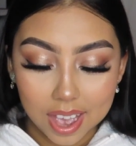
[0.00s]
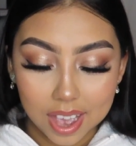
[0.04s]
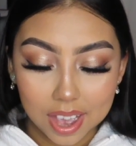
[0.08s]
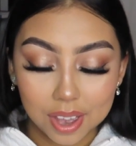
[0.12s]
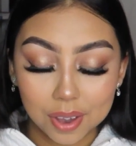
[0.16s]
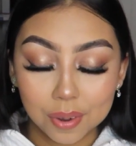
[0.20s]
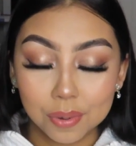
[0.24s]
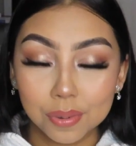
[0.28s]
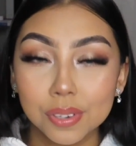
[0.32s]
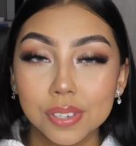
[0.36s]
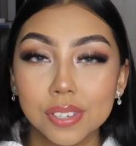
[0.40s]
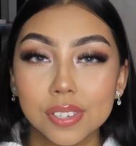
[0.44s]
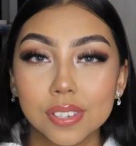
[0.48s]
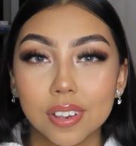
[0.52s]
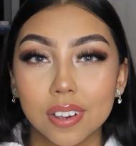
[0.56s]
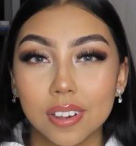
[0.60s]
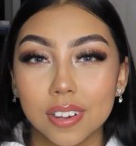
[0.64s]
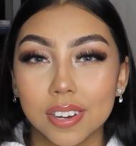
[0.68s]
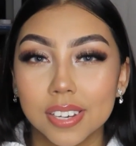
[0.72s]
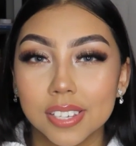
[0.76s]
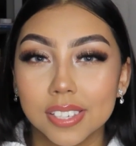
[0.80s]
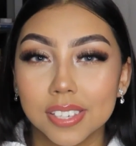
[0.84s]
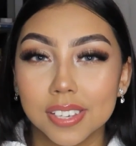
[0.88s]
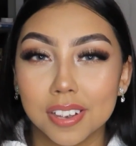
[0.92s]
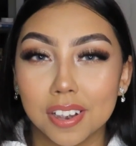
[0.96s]
It was
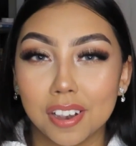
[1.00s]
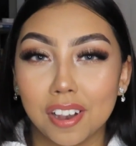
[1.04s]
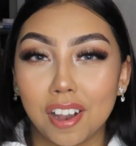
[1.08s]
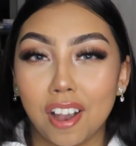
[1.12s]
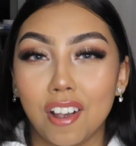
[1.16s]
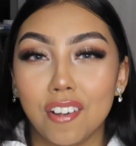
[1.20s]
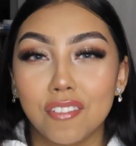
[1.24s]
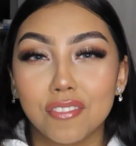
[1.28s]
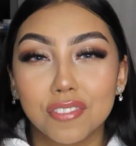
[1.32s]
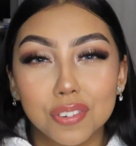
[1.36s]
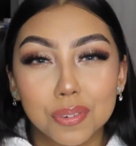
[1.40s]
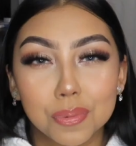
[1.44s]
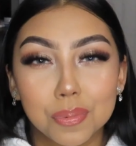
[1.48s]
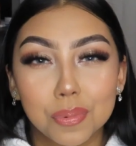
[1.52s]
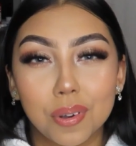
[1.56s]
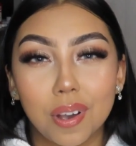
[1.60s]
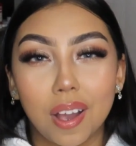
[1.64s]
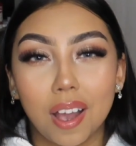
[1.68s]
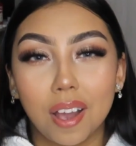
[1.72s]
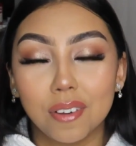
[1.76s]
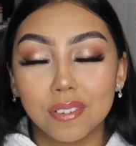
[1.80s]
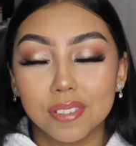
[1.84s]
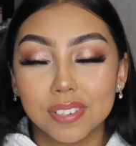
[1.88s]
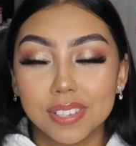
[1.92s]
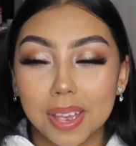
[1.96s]
honestly uncomfortable.
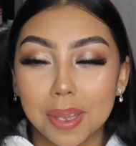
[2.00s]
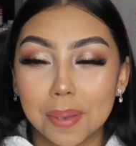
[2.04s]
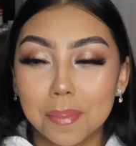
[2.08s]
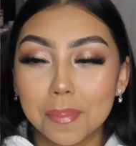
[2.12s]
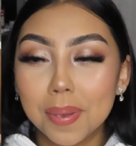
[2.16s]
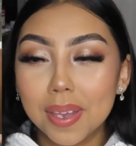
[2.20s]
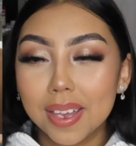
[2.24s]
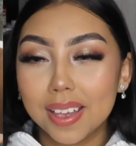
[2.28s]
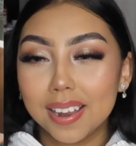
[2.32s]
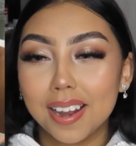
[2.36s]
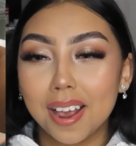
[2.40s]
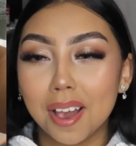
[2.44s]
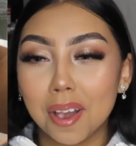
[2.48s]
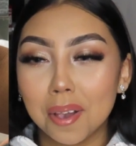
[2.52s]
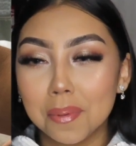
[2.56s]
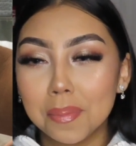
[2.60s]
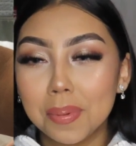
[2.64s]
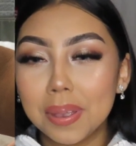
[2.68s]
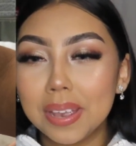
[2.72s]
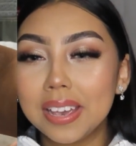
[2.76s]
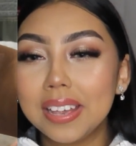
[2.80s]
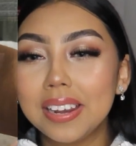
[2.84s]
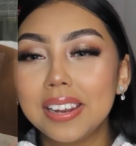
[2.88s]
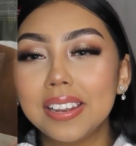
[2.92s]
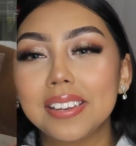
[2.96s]
I was like, man, how am I
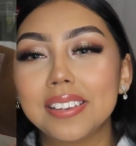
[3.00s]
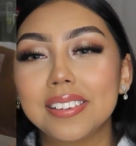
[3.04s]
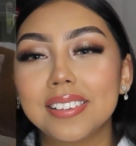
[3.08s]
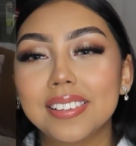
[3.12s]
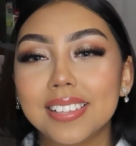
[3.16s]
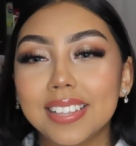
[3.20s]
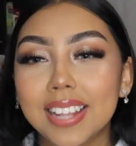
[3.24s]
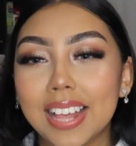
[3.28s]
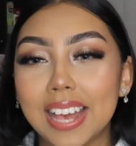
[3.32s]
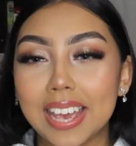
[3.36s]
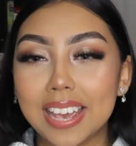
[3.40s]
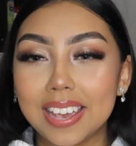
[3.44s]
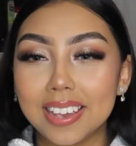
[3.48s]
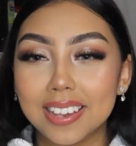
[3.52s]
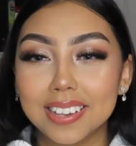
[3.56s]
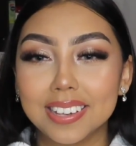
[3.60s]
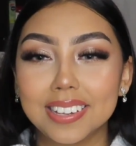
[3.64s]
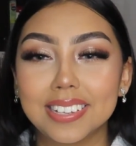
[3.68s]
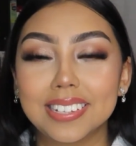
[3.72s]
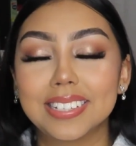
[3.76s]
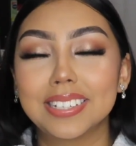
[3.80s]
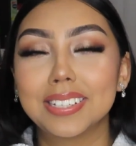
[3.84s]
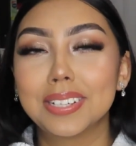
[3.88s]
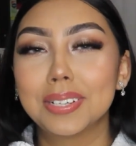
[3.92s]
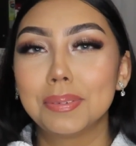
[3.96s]
gonna like
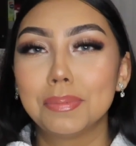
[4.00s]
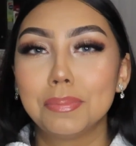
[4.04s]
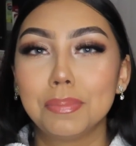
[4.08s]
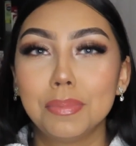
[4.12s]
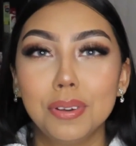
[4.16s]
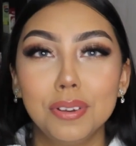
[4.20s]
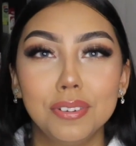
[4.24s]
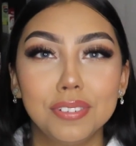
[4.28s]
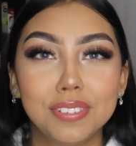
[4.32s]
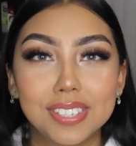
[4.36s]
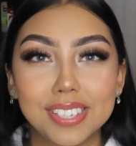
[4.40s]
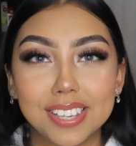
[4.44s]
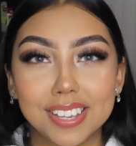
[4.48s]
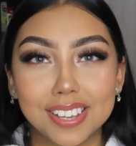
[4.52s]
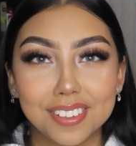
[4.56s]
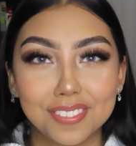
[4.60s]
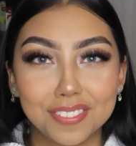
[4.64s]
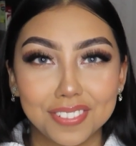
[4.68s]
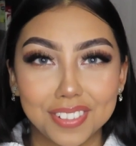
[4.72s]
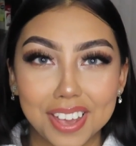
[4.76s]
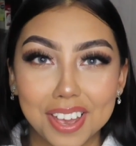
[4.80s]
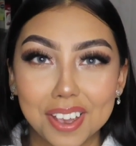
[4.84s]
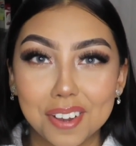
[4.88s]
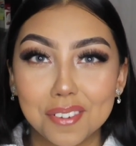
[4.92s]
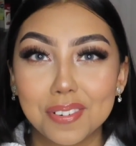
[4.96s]
move
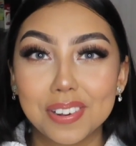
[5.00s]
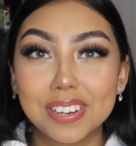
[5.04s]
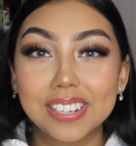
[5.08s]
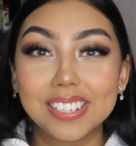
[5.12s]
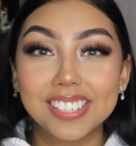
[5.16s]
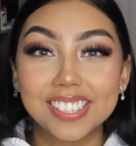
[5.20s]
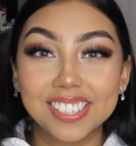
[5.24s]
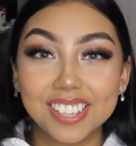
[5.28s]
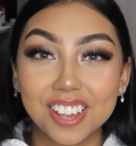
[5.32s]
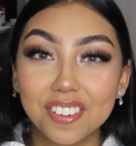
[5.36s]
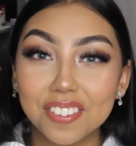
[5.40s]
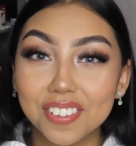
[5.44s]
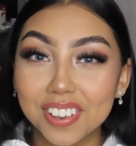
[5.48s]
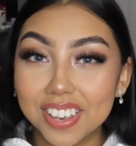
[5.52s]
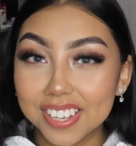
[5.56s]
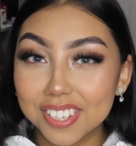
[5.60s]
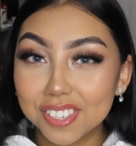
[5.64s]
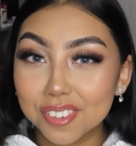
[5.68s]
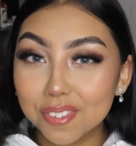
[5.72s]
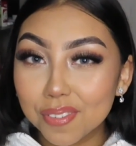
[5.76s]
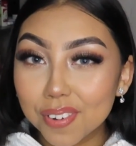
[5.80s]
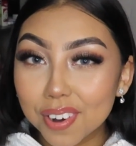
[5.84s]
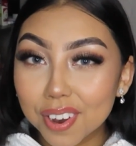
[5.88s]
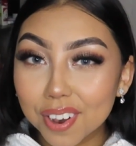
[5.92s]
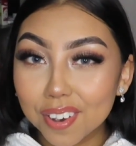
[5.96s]
stuff? Like when stuff gets
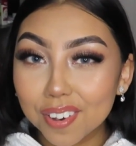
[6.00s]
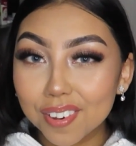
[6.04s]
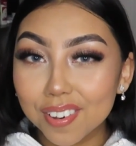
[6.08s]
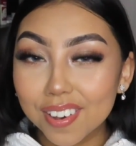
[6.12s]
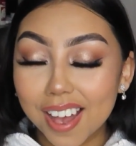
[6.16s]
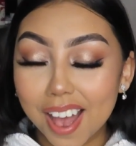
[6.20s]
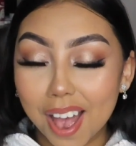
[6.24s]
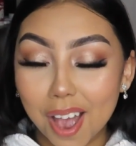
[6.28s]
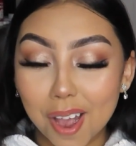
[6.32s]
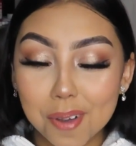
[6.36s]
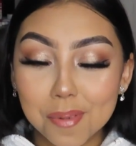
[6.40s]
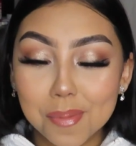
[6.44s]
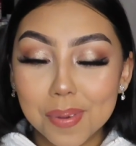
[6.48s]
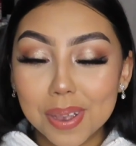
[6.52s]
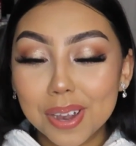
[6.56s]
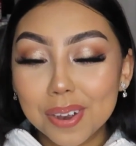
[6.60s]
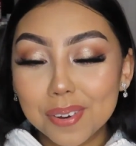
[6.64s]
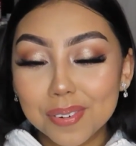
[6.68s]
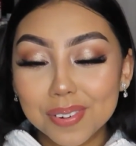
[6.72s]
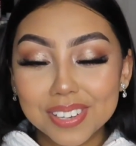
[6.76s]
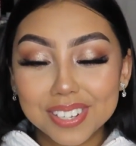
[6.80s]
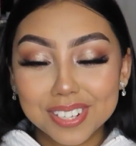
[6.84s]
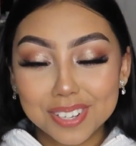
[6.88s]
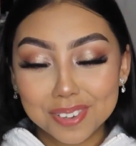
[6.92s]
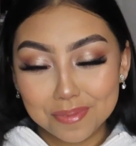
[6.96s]
real, how am I
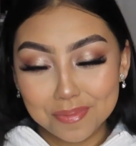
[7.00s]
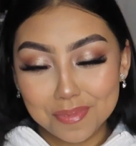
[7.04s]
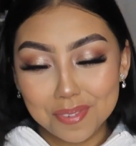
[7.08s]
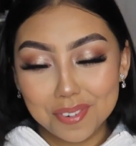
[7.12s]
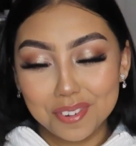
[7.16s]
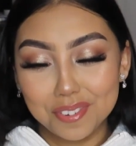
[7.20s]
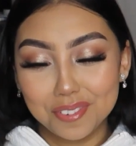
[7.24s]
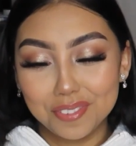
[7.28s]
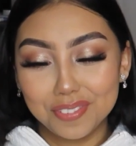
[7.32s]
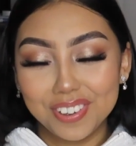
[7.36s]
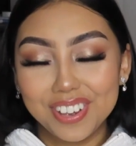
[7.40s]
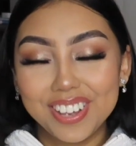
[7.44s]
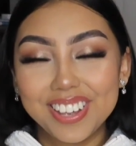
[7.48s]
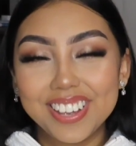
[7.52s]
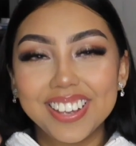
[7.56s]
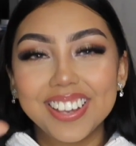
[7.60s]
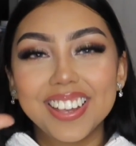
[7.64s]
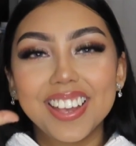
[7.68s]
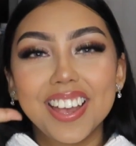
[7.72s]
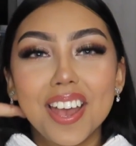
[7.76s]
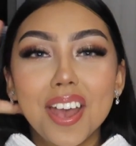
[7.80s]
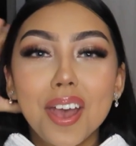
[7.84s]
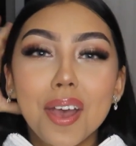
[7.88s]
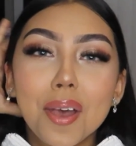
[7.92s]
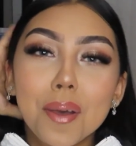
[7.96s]
going to move?
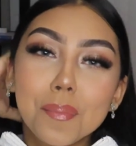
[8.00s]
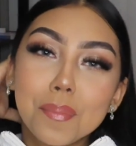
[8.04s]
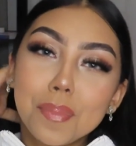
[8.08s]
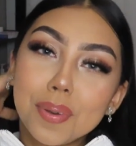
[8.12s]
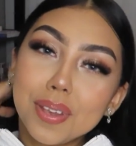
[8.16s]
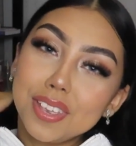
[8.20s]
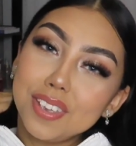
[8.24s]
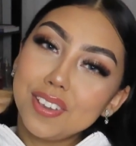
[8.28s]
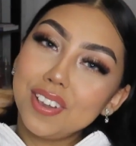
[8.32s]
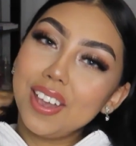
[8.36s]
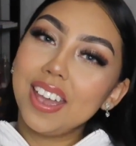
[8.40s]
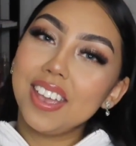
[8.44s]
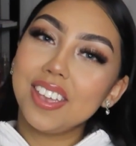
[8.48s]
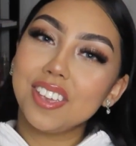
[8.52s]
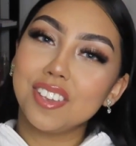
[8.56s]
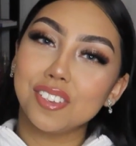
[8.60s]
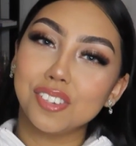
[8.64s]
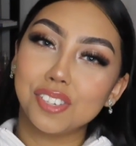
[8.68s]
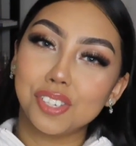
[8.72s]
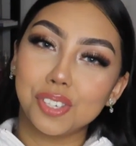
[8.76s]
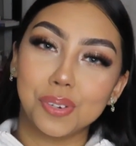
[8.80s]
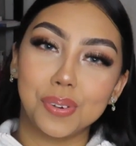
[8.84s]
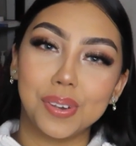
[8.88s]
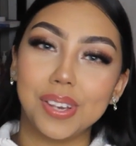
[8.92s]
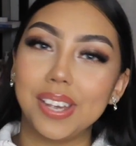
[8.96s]
But you get
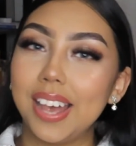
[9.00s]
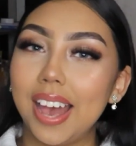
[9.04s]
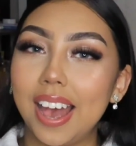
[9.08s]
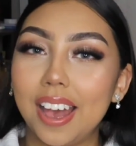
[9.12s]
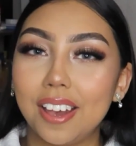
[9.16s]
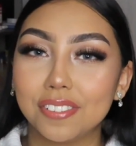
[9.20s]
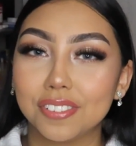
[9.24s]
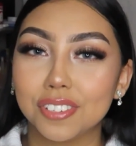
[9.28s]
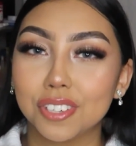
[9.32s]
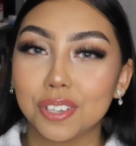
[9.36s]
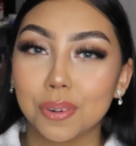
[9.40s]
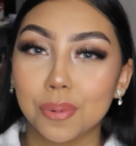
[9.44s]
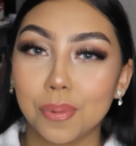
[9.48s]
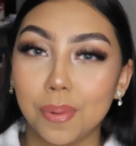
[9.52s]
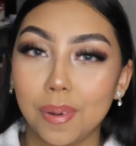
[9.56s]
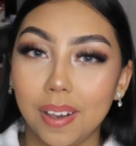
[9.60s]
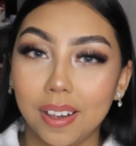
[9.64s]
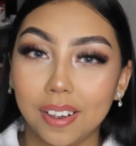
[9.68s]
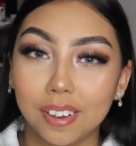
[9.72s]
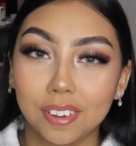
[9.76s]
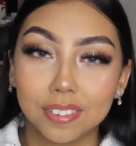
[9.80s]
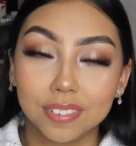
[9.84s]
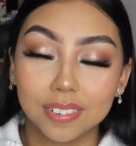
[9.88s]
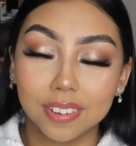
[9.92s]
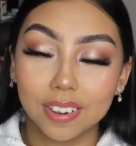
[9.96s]
used to it after a
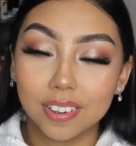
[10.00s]
while.